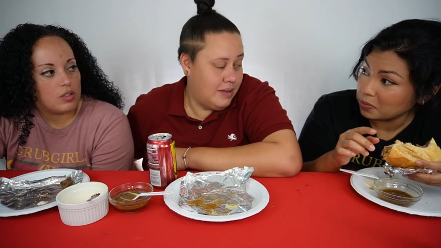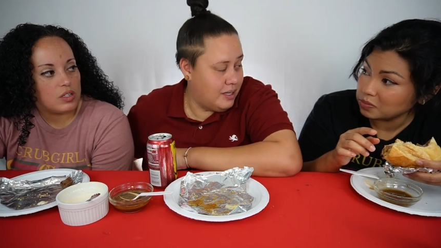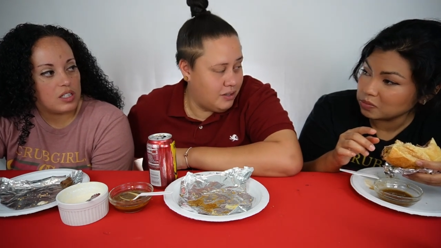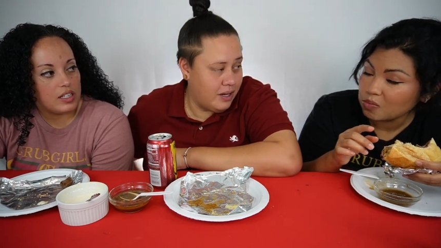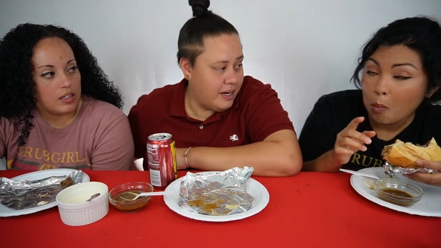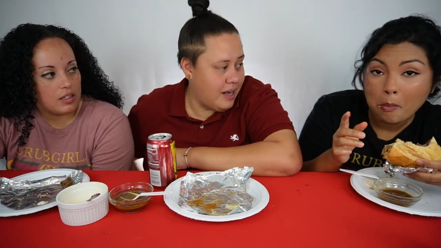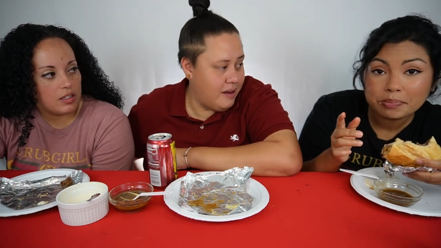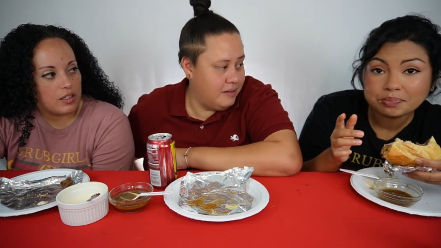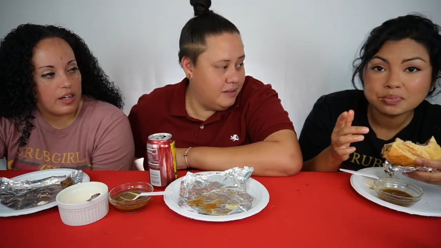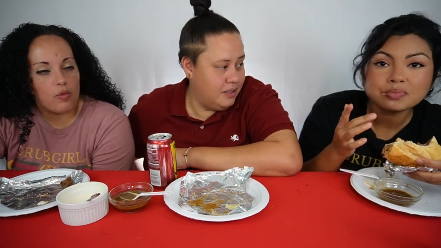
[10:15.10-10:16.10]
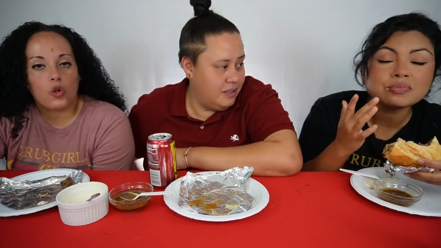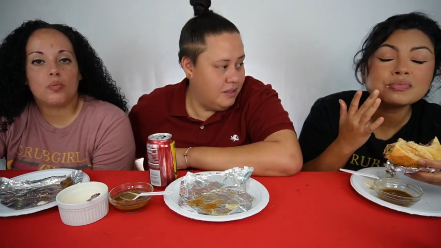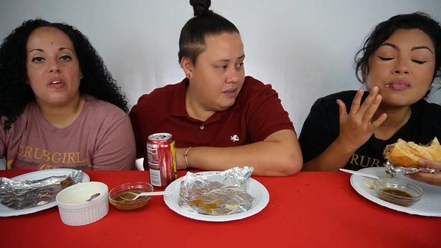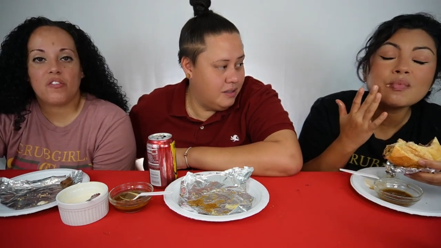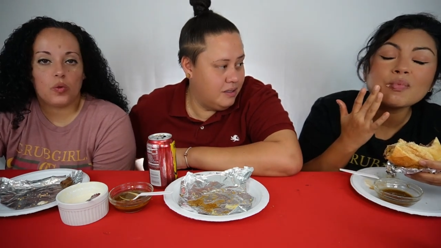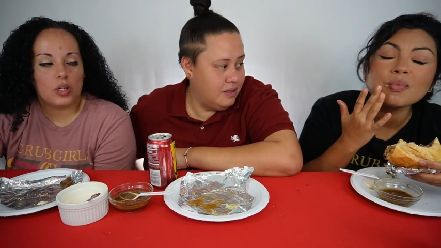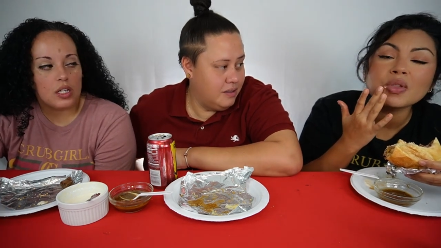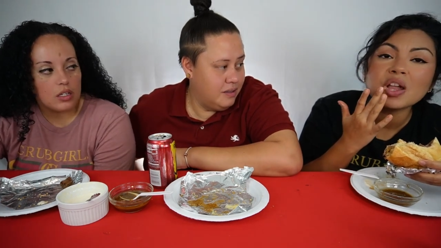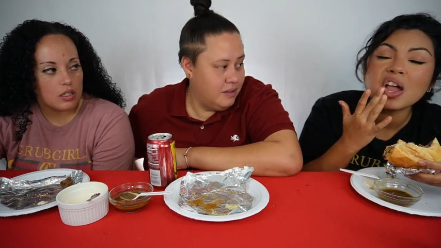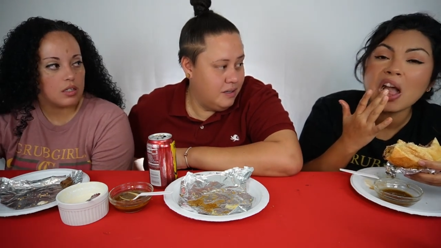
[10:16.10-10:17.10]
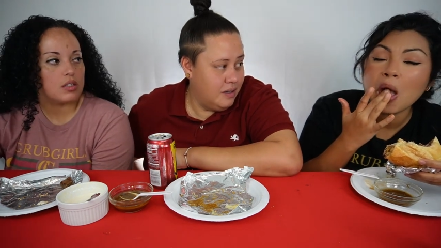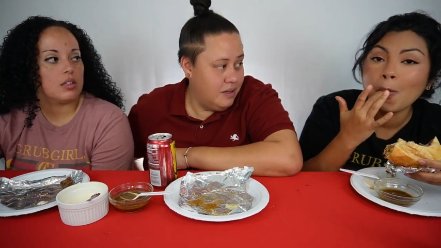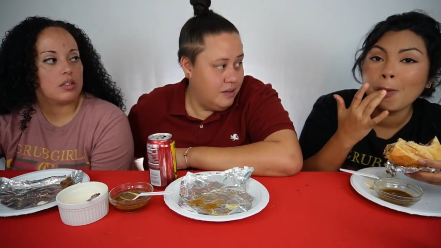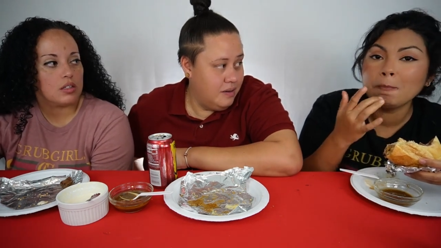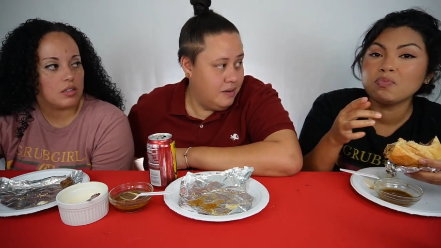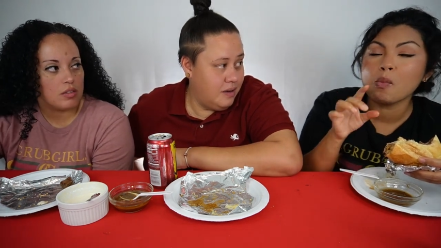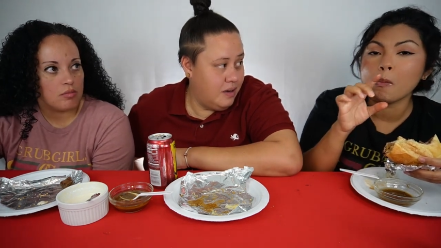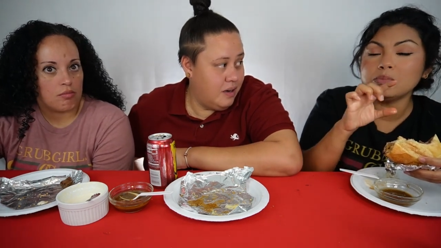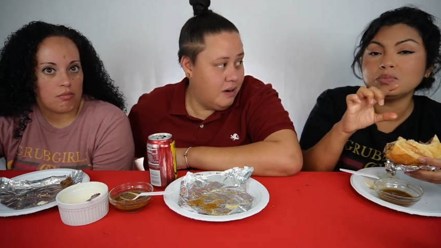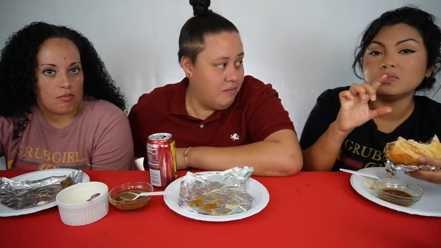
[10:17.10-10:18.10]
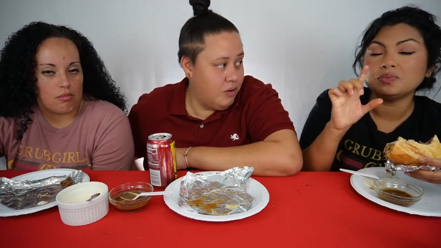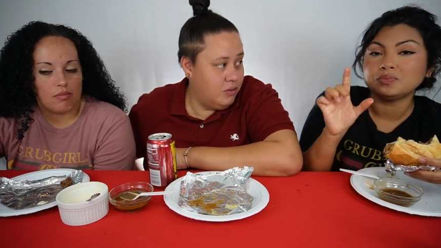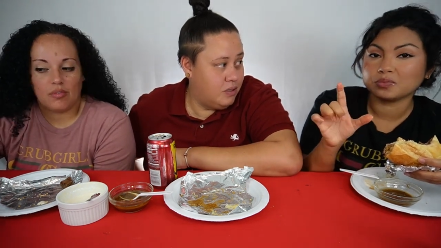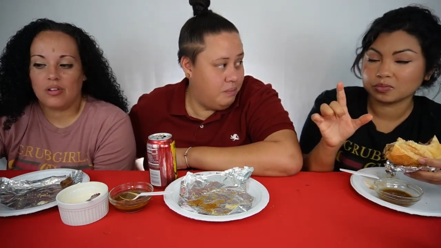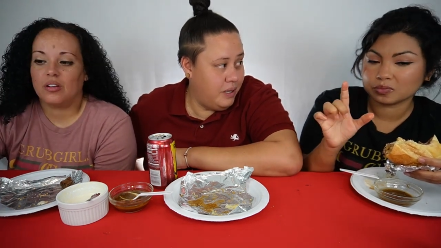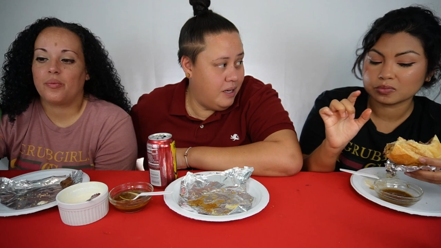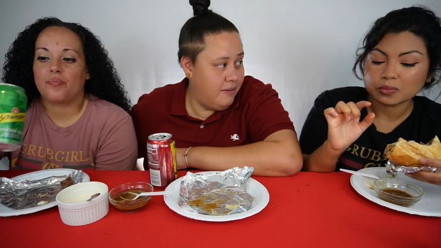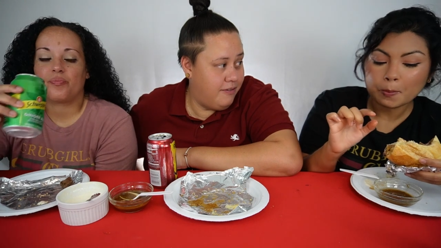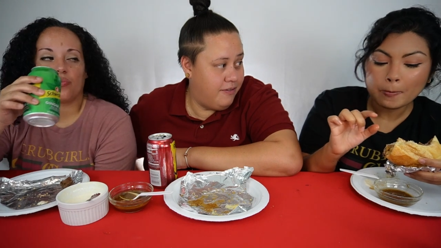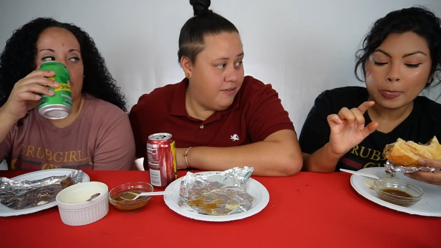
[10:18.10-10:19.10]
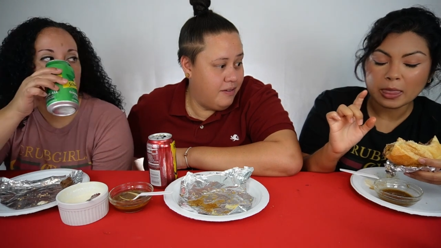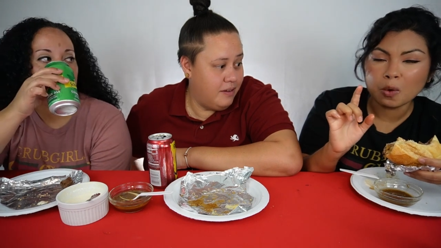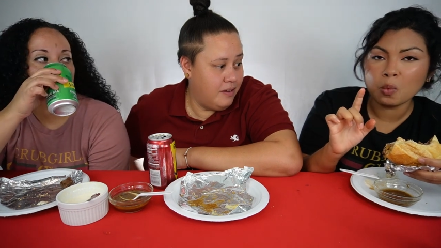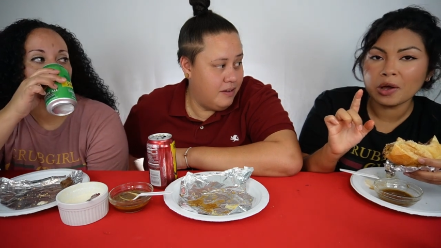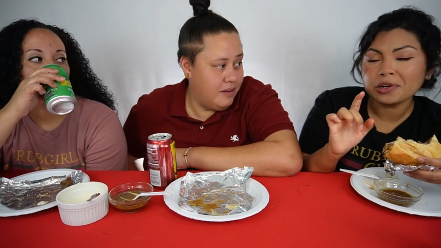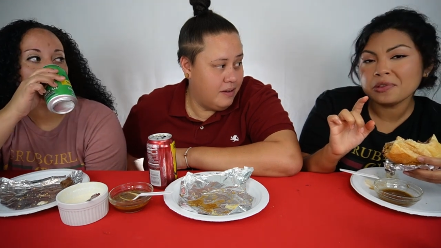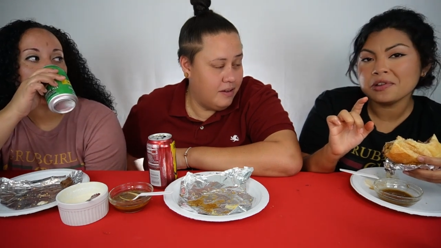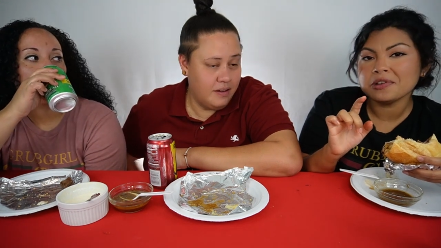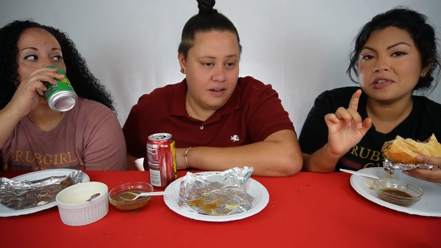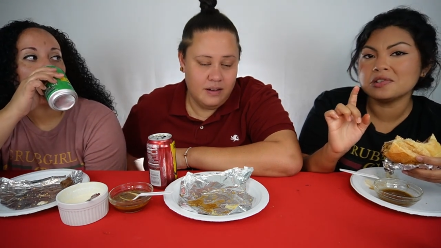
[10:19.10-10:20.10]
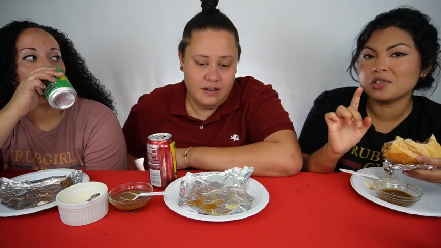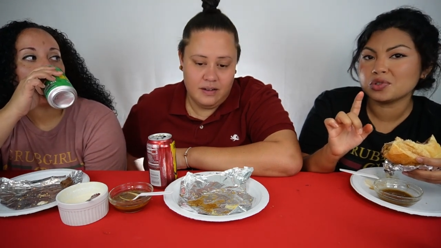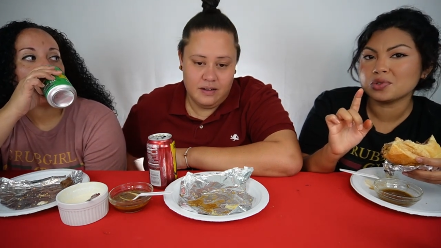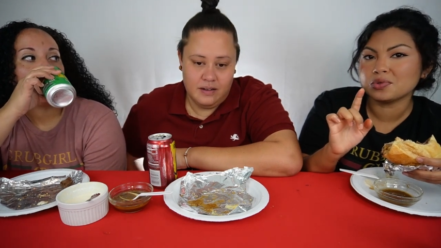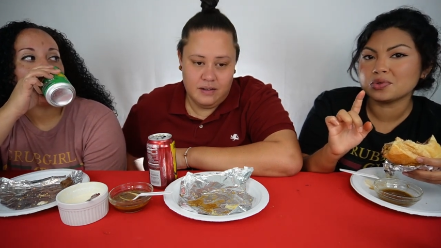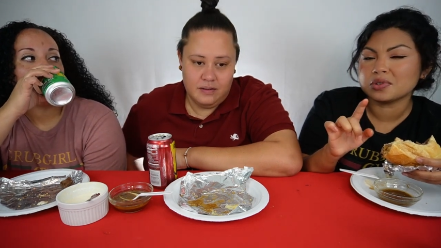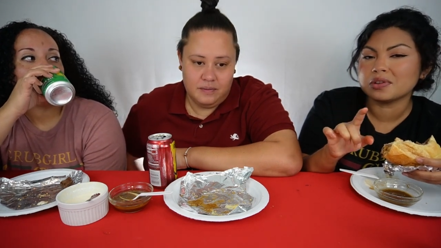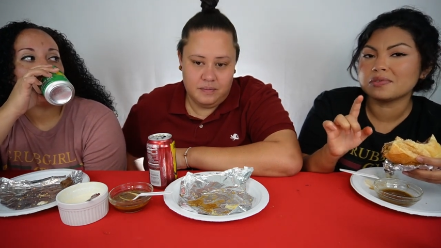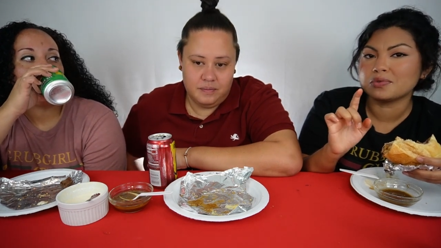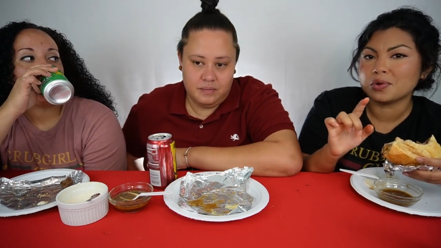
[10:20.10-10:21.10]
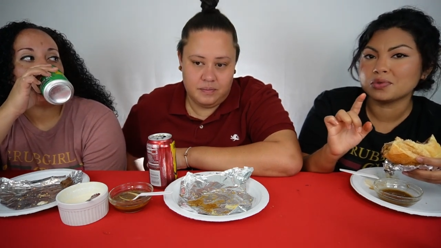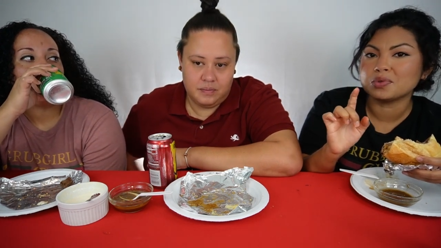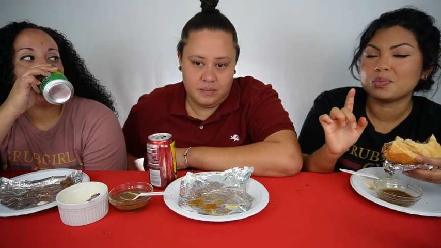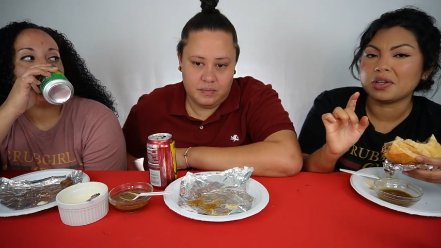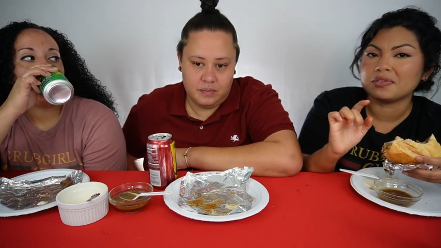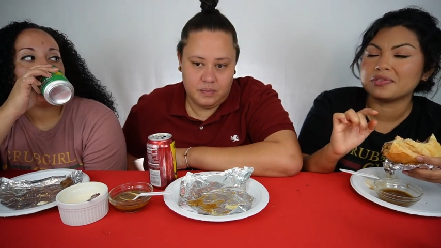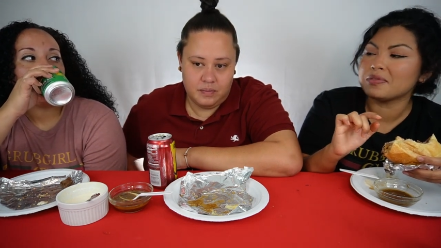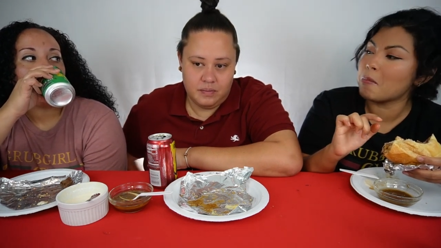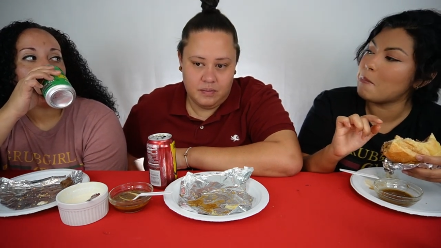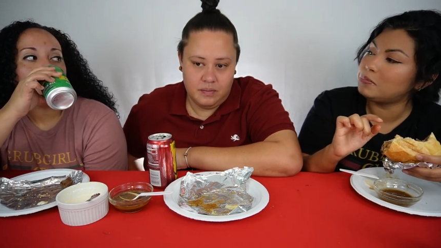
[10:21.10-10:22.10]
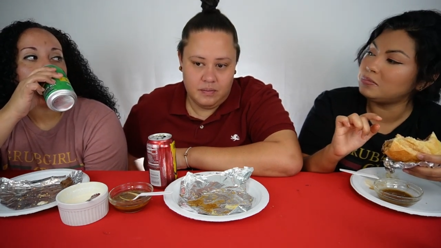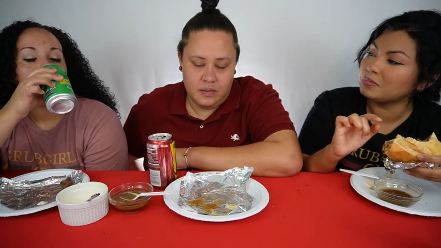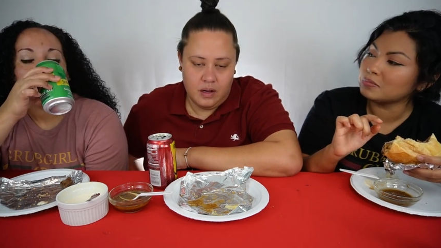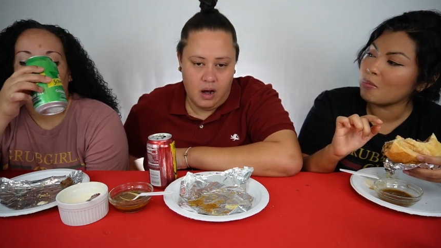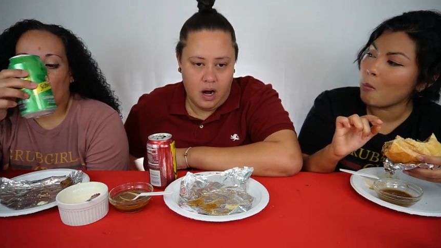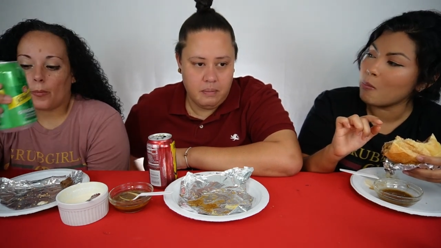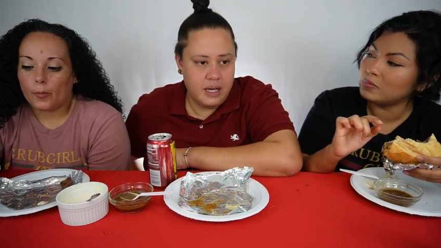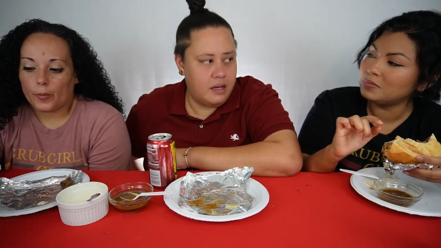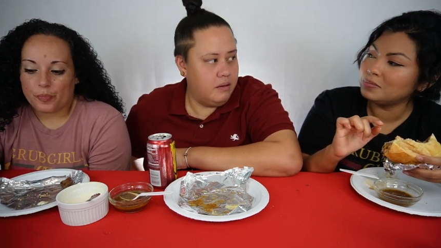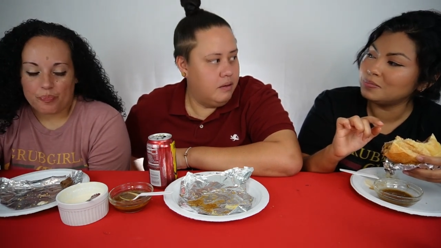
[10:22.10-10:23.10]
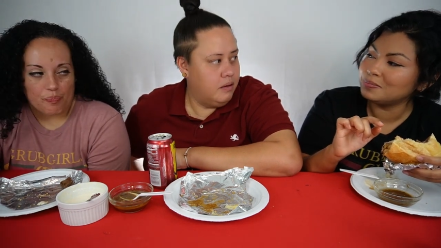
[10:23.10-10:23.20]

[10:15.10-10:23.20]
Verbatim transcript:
Speaker 1: That's all need. I got. A roast beef you need.
Speaker 2: A roast beef. What are the initials of roast beef? R B.